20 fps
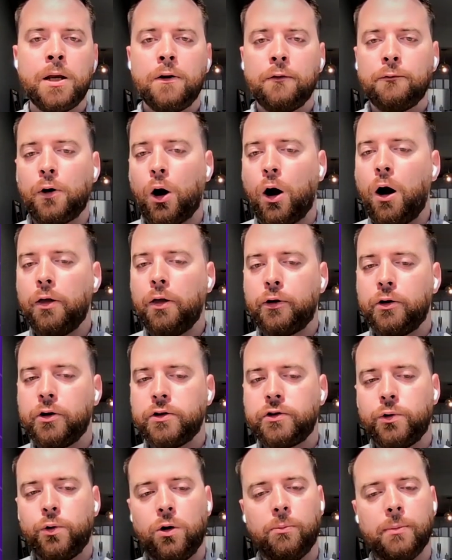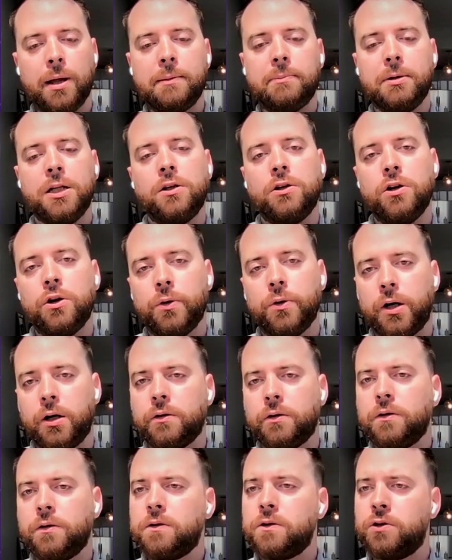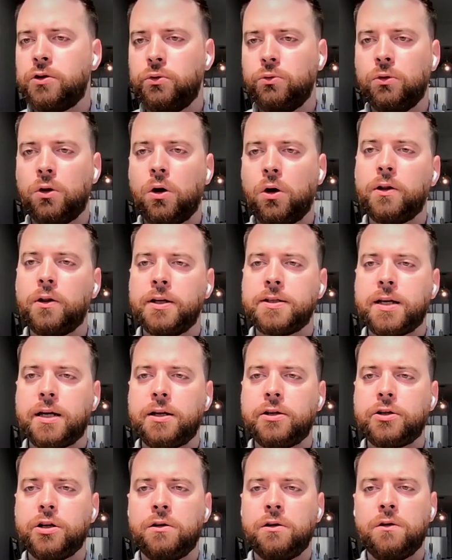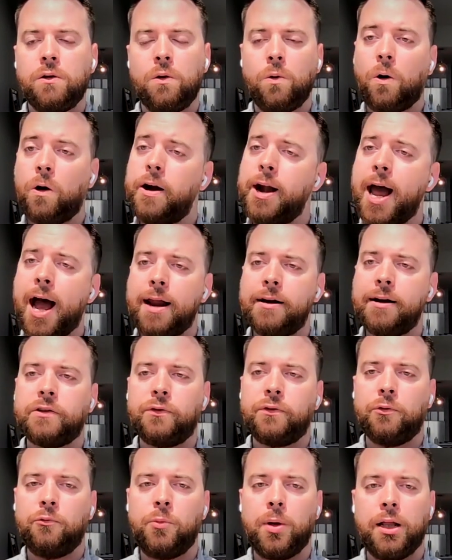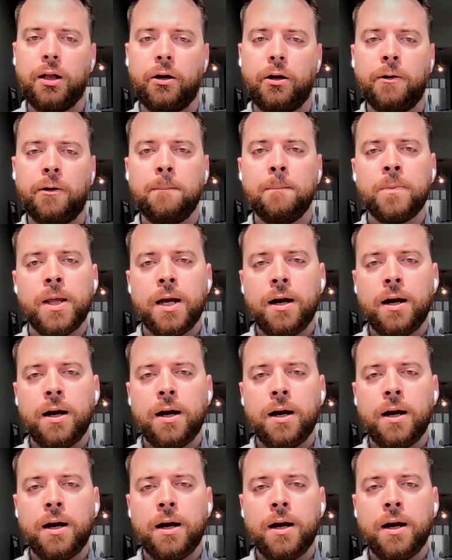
For others who are maybe newer to localization or not as familiar,